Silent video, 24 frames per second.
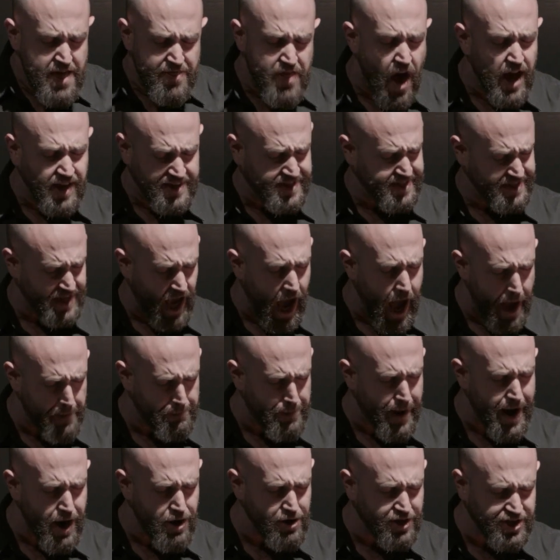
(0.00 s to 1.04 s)
Thus I
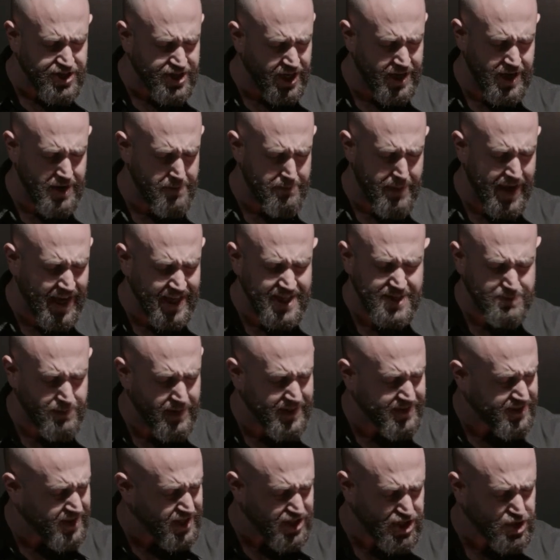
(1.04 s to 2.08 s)
perish in
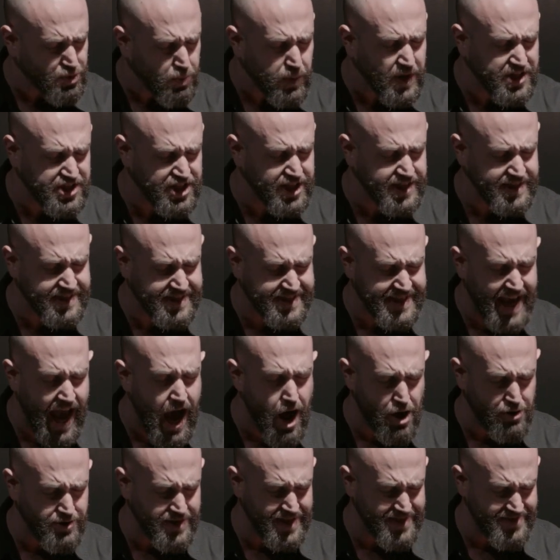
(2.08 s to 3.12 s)
amazement, the swishing
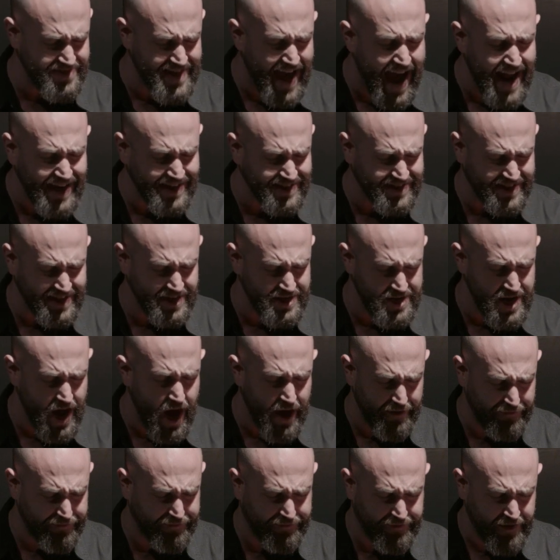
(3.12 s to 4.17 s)
sound, and that is
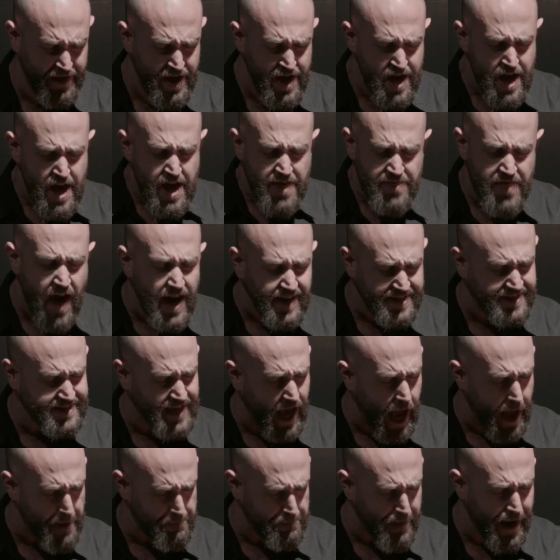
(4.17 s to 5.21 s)
enough. Thus
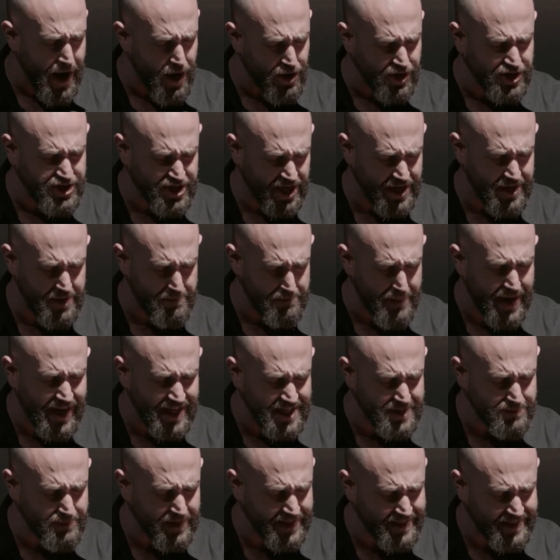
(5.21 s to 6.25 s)
I perish in
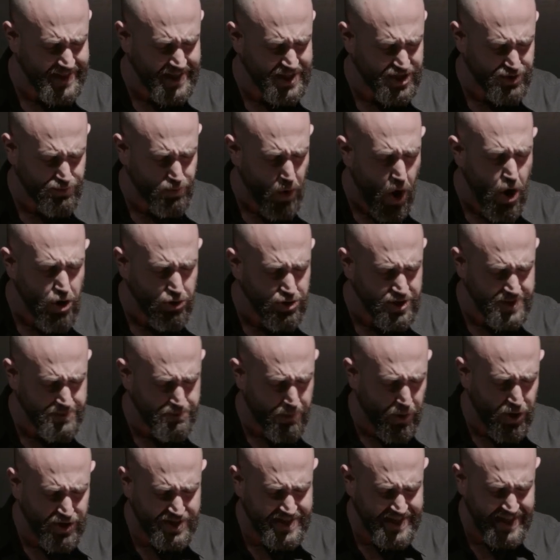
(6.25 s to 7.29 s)
amazement, this rose
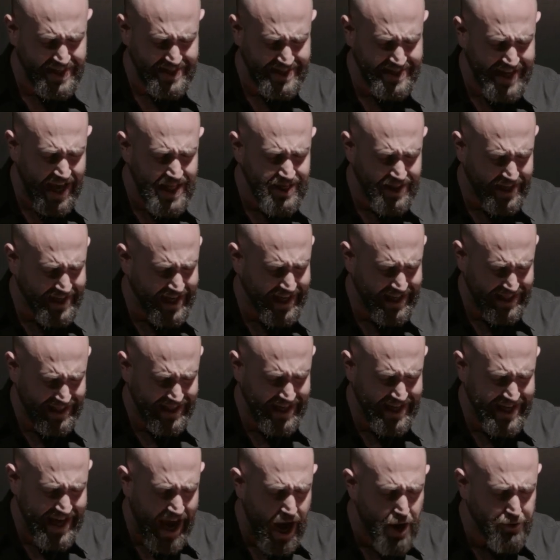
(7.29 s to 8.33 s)
bursting
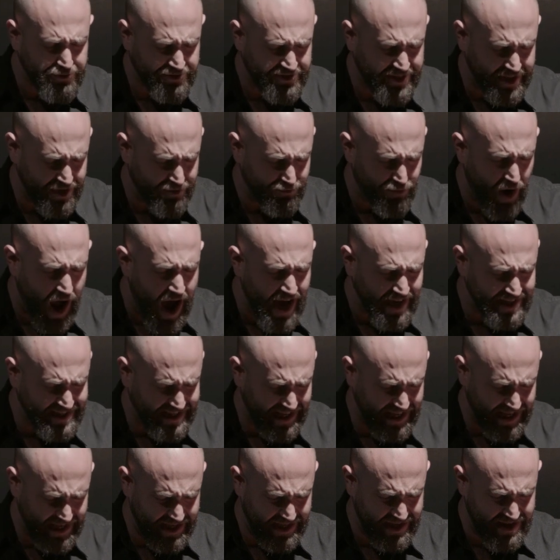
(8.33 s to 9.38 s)
delicately out then
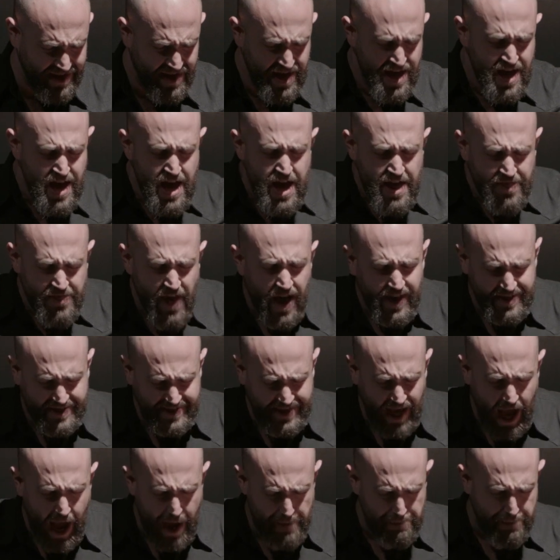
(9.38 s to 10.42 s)
rising.
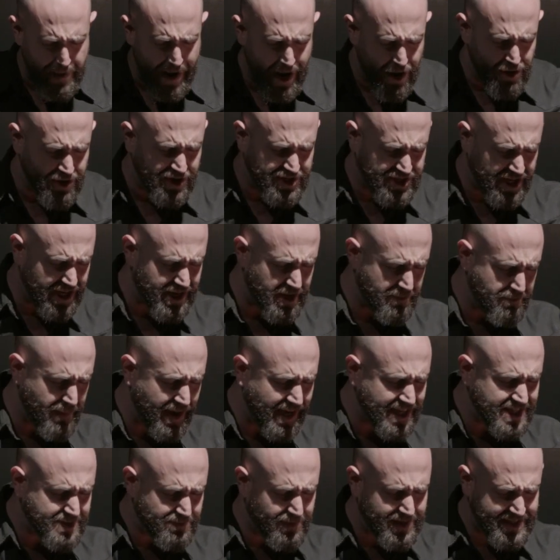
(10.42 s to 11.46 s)
Thus I perish in
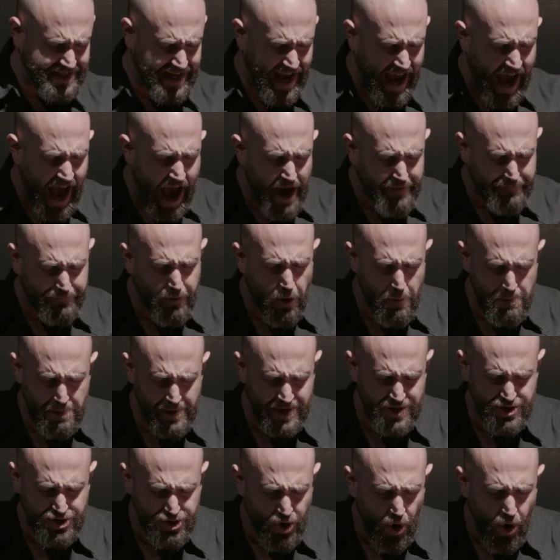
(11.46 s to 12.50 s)
amazement, a
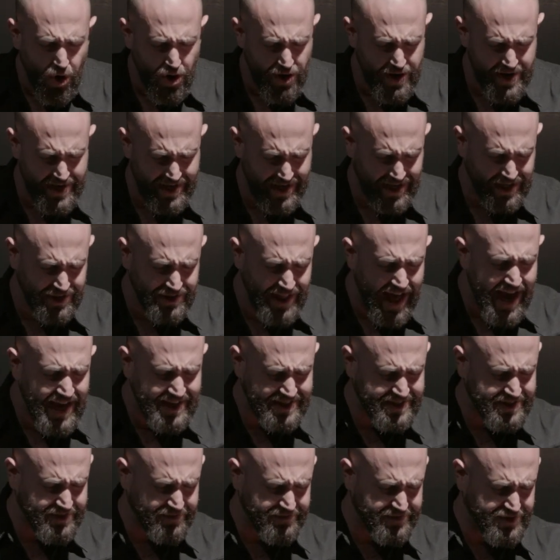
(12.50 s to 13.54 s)
half-open door in a
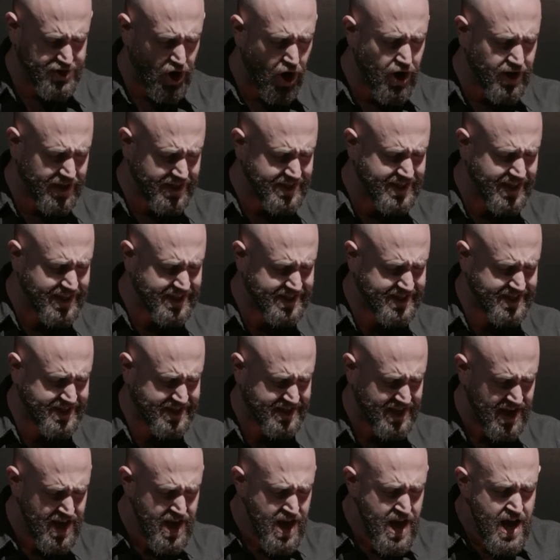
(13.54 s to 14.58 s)
glass of
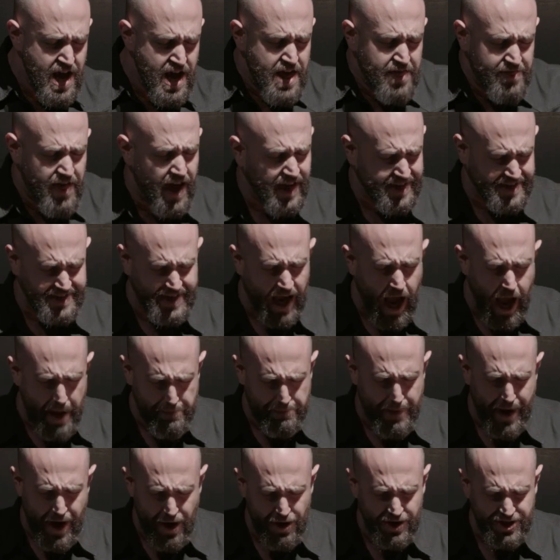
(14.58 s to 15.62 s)
darkness. Thus I
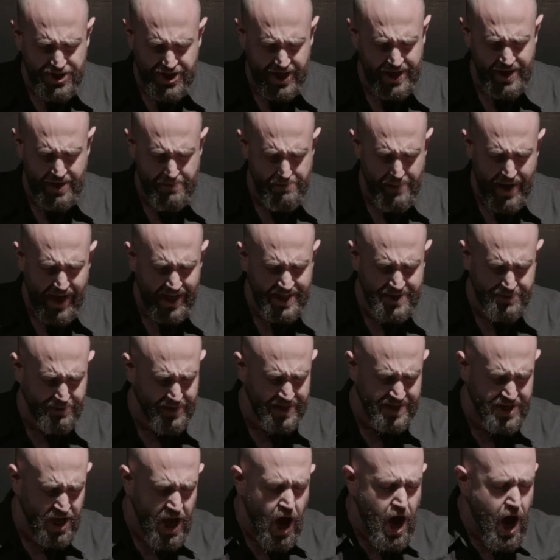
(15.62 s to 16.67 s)
perish in
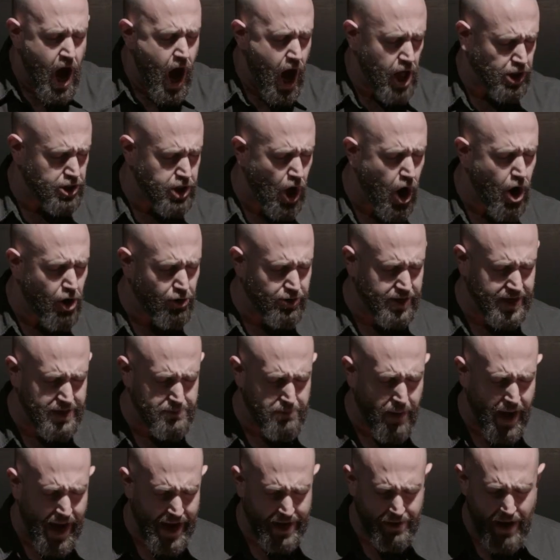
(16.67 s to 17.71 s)
amazement, alone in
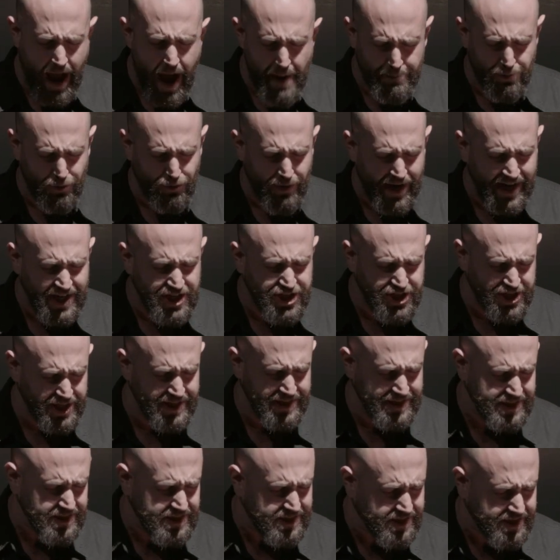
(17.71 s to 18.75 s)
my
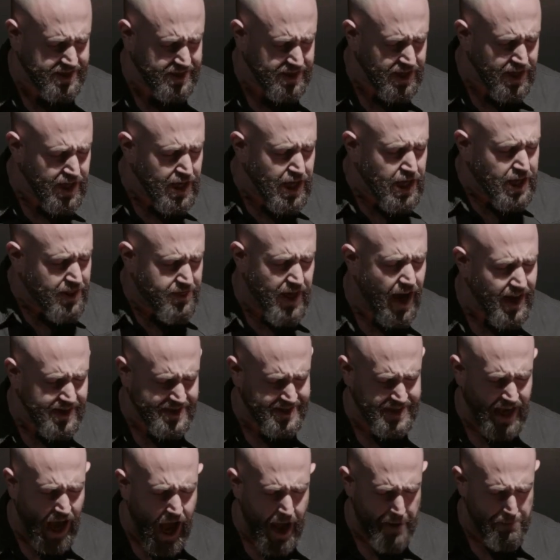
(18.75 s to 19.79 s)
aberrations.
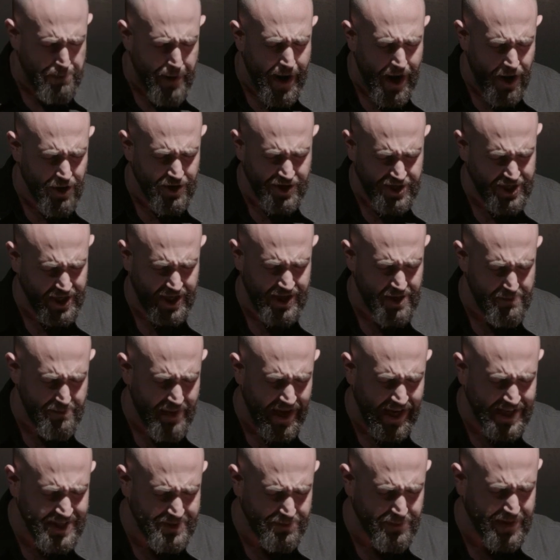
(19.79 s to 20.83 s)
Thus I perish in
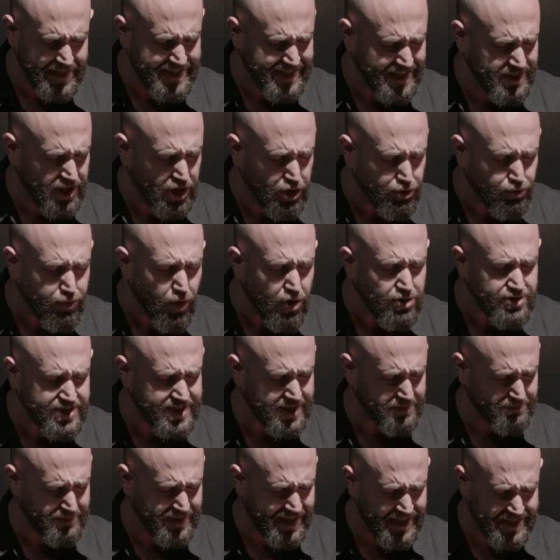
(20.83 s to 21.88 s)
amazement in the
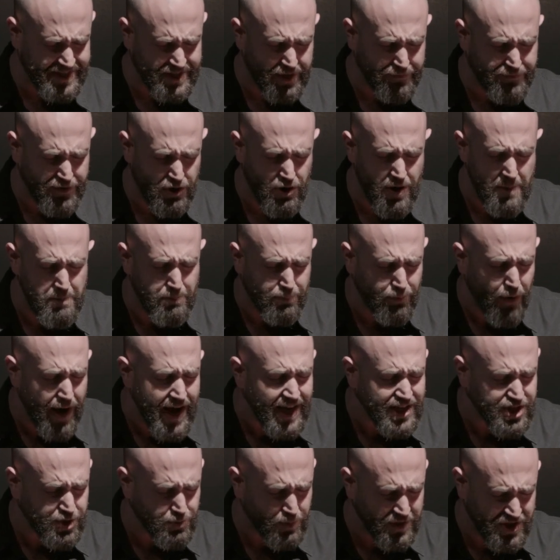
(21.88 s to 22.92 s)
gruesomeness of your
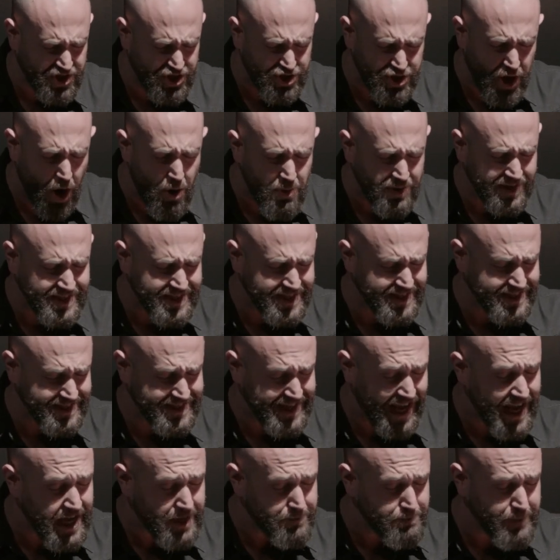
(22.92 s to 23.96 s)
embrace which no one can
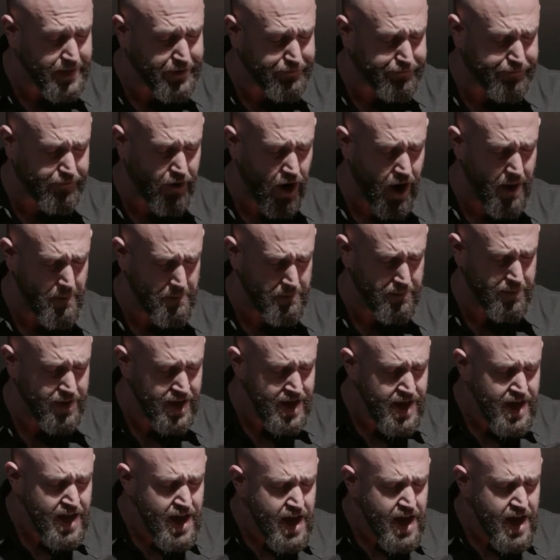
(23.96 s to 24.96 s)
take me from.